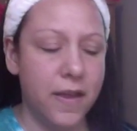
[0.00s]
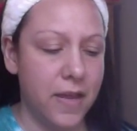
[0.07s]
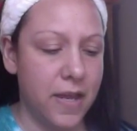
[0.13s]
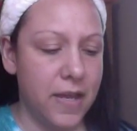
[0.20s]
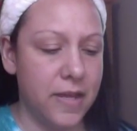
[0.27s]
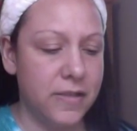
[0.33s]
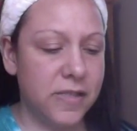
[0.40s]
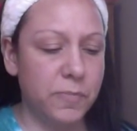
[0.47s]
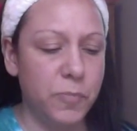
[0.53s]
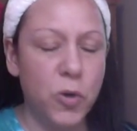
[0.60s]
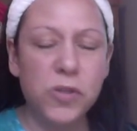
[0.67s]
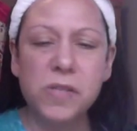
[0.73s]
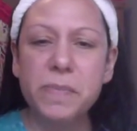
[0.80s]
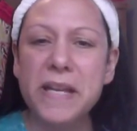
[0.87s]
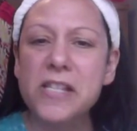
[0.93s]
and
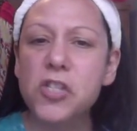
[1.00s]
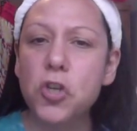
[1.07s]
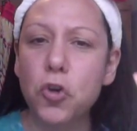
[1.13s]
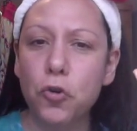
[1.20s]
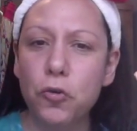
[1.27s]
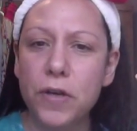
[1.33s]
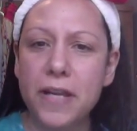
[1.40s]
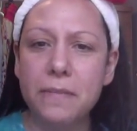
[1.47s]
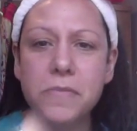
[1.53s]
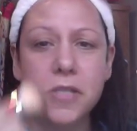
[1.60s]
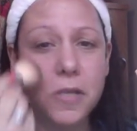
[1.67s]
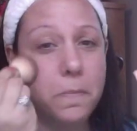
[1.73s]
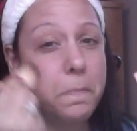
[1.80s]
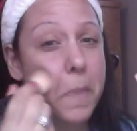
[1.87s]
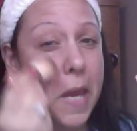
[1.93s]
supposedly it's a cream
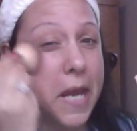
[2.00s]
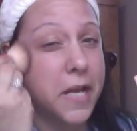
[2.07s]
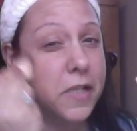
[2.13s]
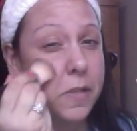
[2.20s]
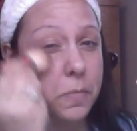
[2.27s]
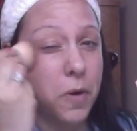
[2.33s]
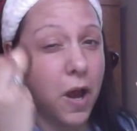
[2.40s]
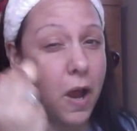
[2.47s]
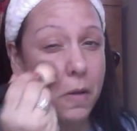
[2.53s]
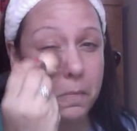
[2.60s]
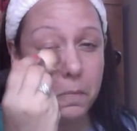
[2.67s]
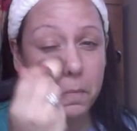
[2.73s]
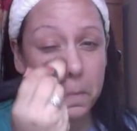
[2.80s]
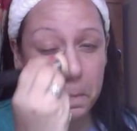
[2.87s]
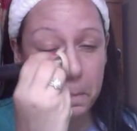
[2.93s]
to baked
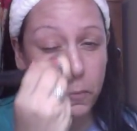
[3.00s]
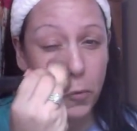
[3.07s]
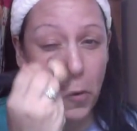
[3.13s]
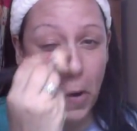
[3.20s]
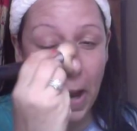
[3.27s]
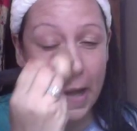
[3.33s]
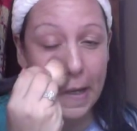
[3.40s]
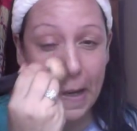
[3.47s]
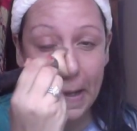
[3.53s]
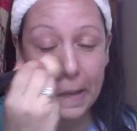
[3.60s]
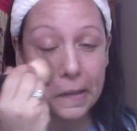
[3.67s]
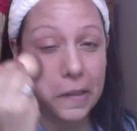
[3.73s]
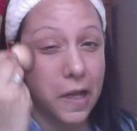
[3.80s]
product.